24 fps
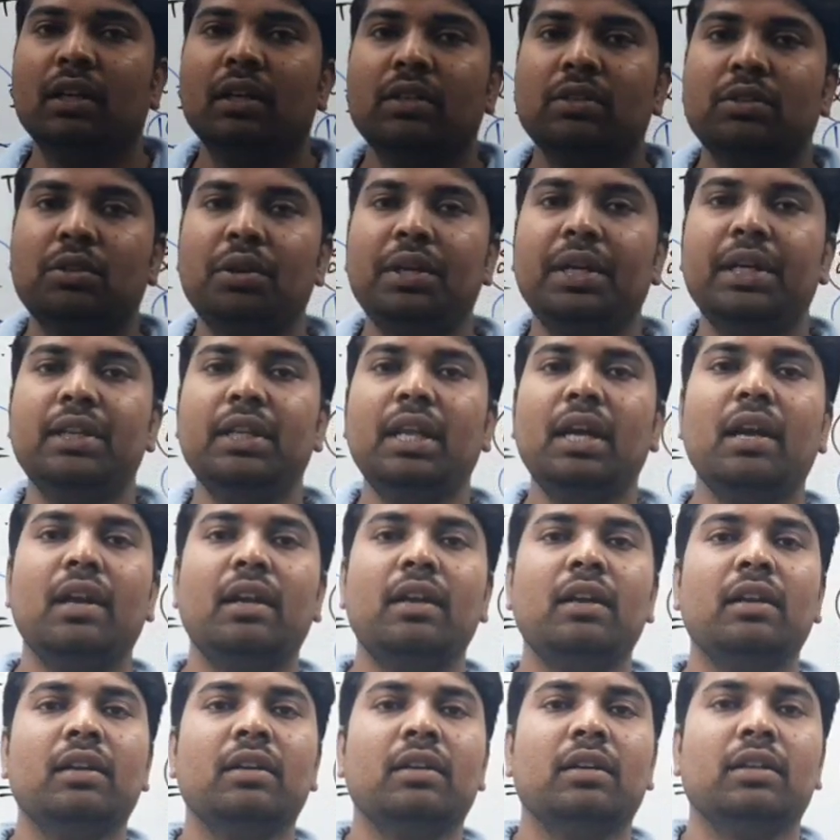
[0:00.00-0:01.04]
So in
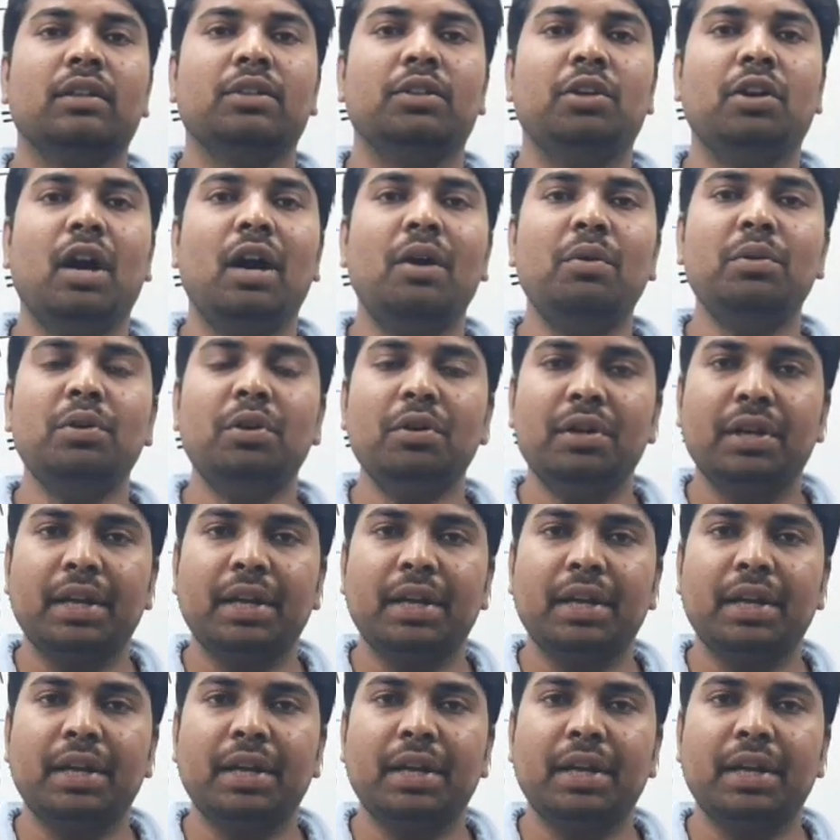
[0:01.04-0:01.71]
that you have to